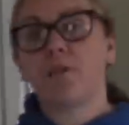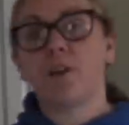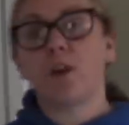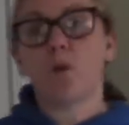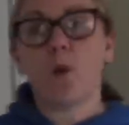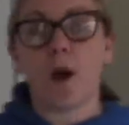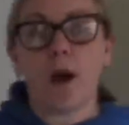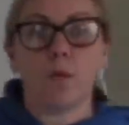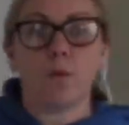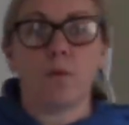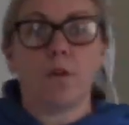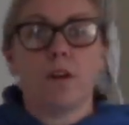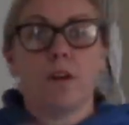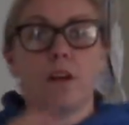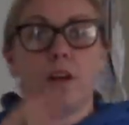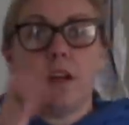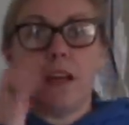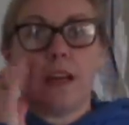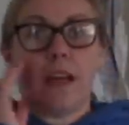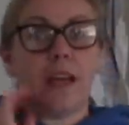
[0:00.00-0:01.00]
a quote,
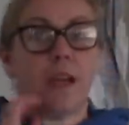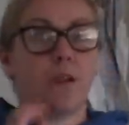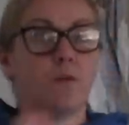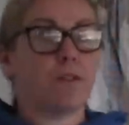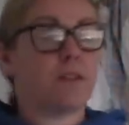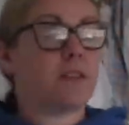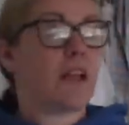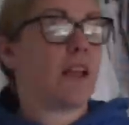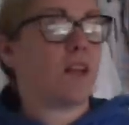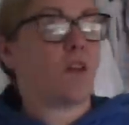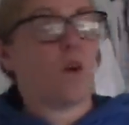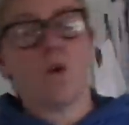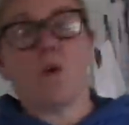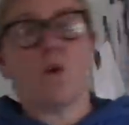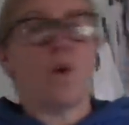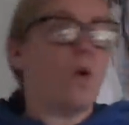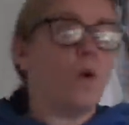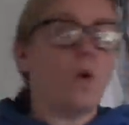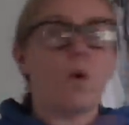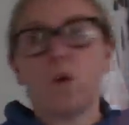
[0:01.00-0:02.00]
he was like,
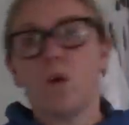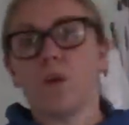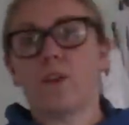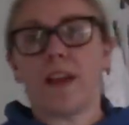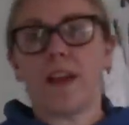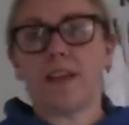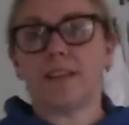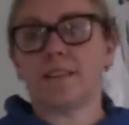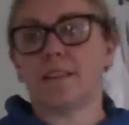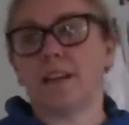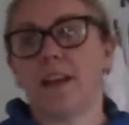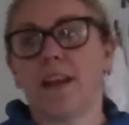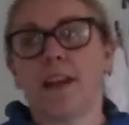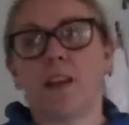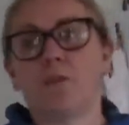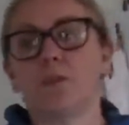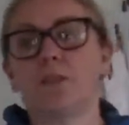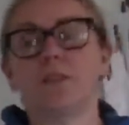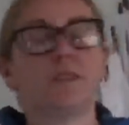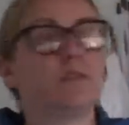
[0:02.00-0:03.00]
all this, he
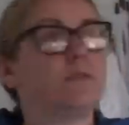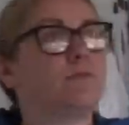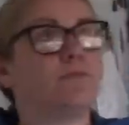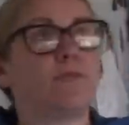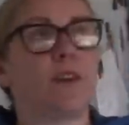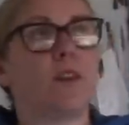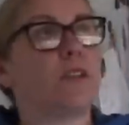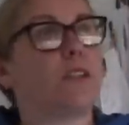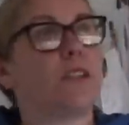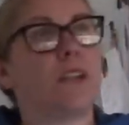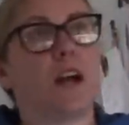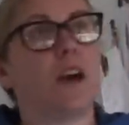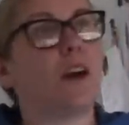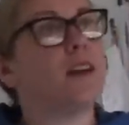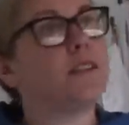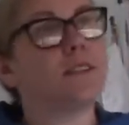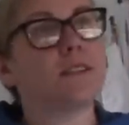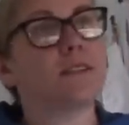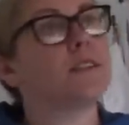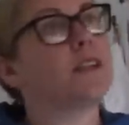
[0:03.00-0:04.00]
wasn't very
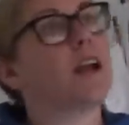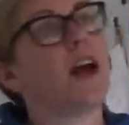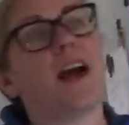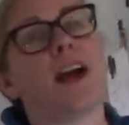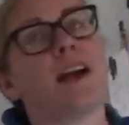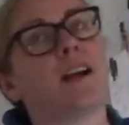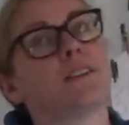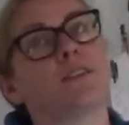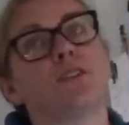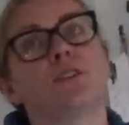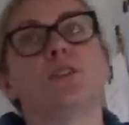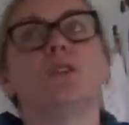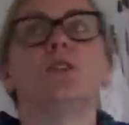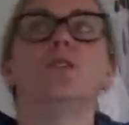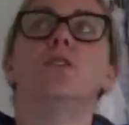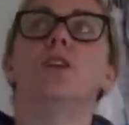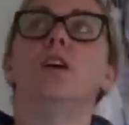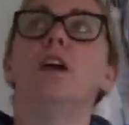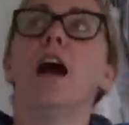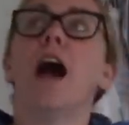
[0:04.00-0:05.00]
nice at
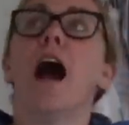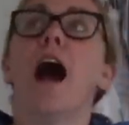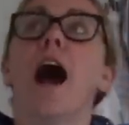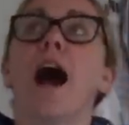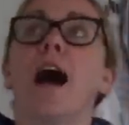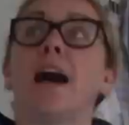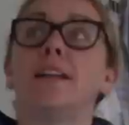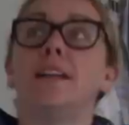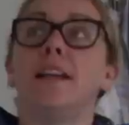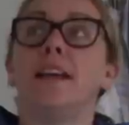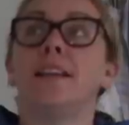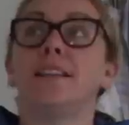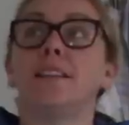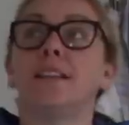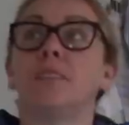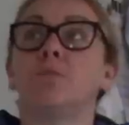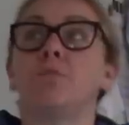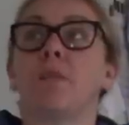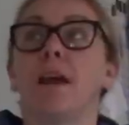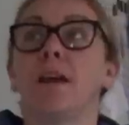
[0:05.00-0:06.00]
all, and it
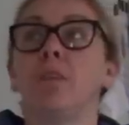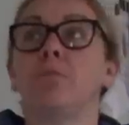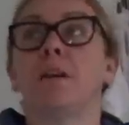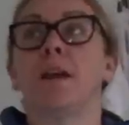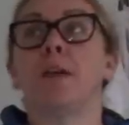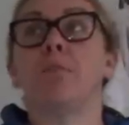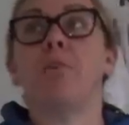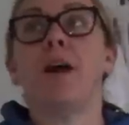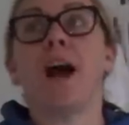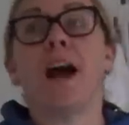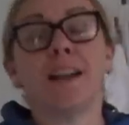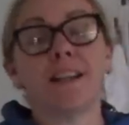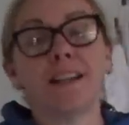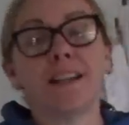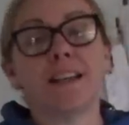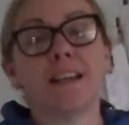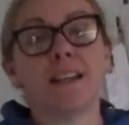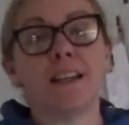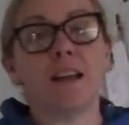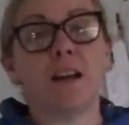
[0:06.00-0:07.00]
did make me
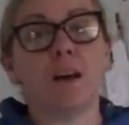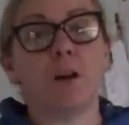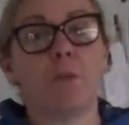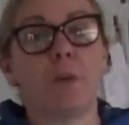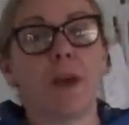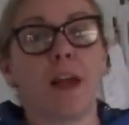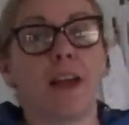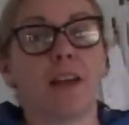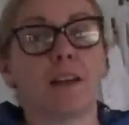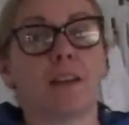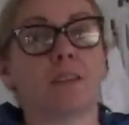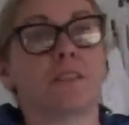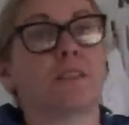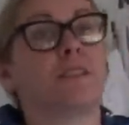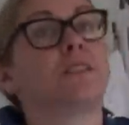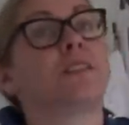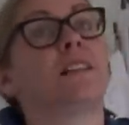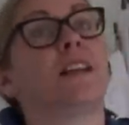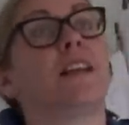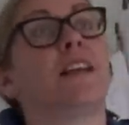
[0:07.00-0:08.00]
panic a little bit because I
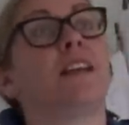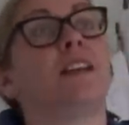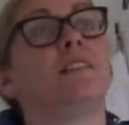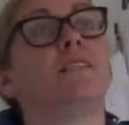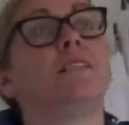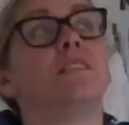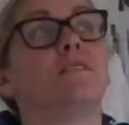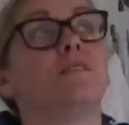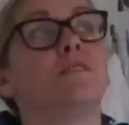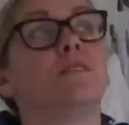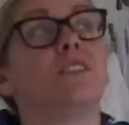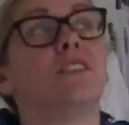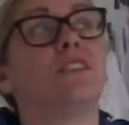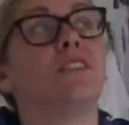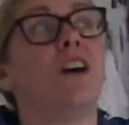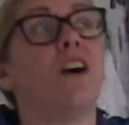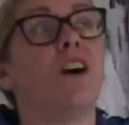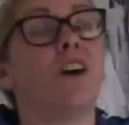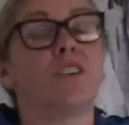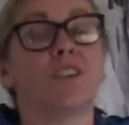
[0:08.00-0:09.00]
was thinking, oh
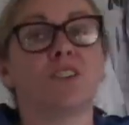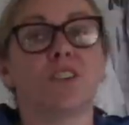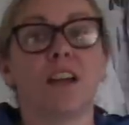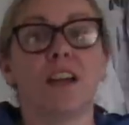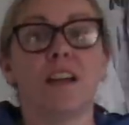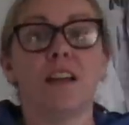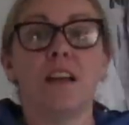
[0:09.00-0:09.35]
gosh,